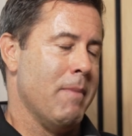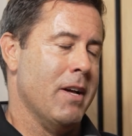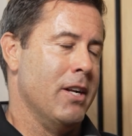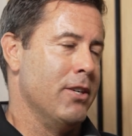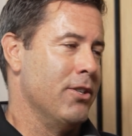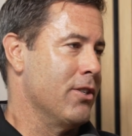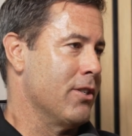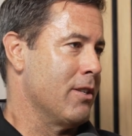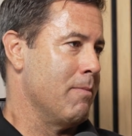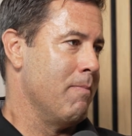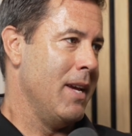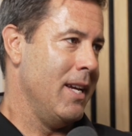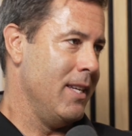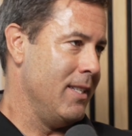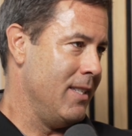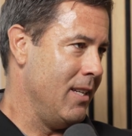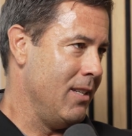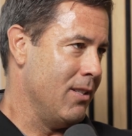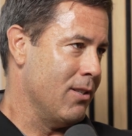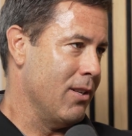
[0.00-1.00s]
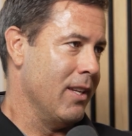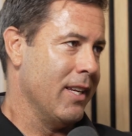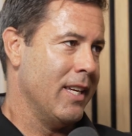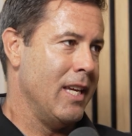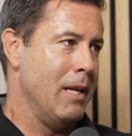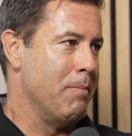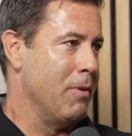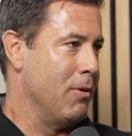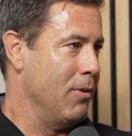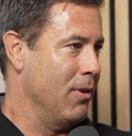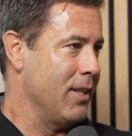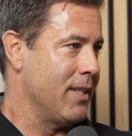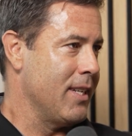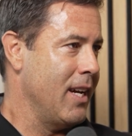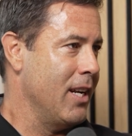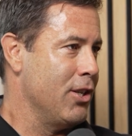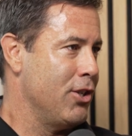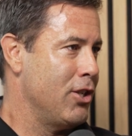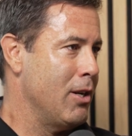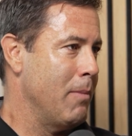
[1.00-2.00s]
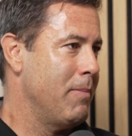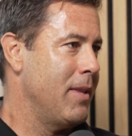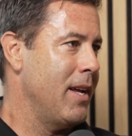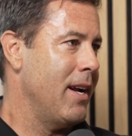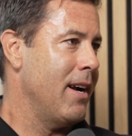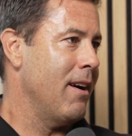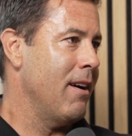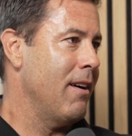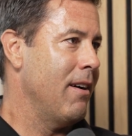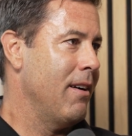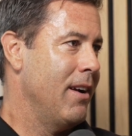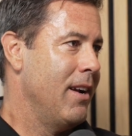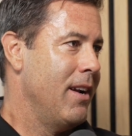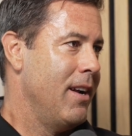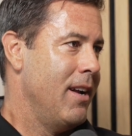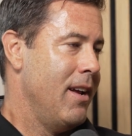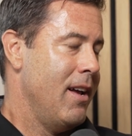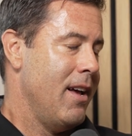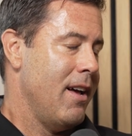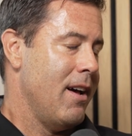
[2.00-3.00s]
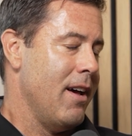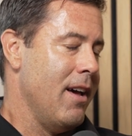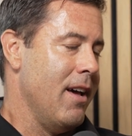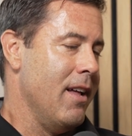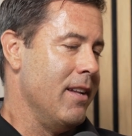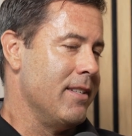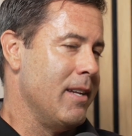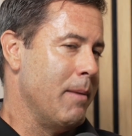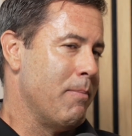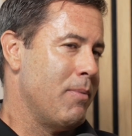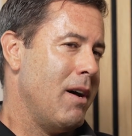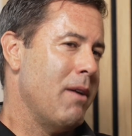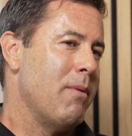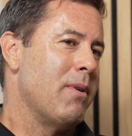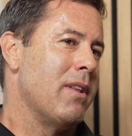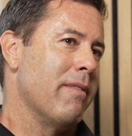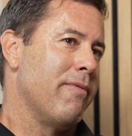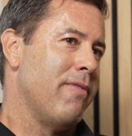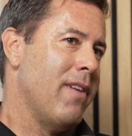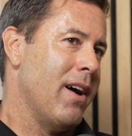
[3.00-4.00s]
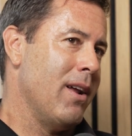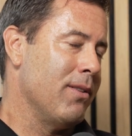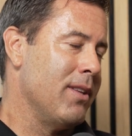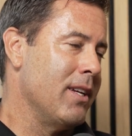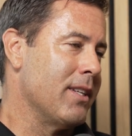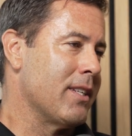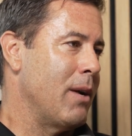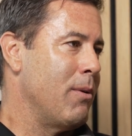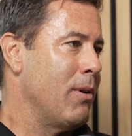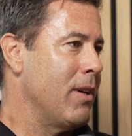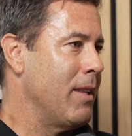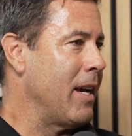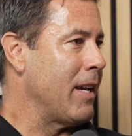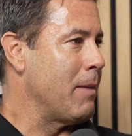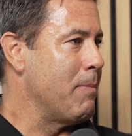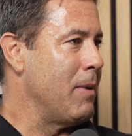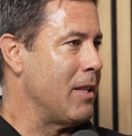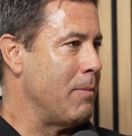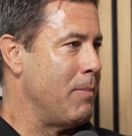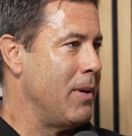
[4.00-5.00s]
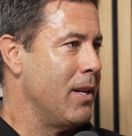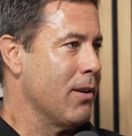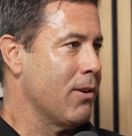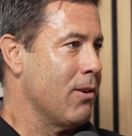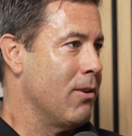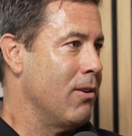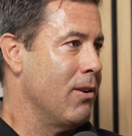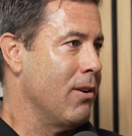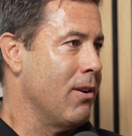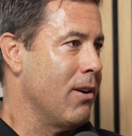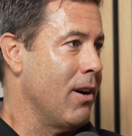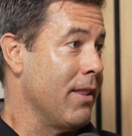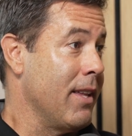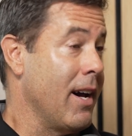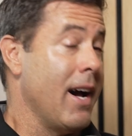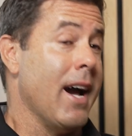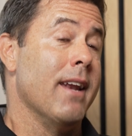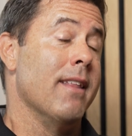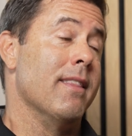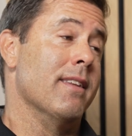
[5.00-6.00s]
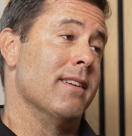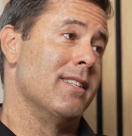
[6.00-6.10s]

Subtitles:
manager is amazing, so they keep a really tight ship there. And say probably one of the final things I really like about the Pinnacle are the height of the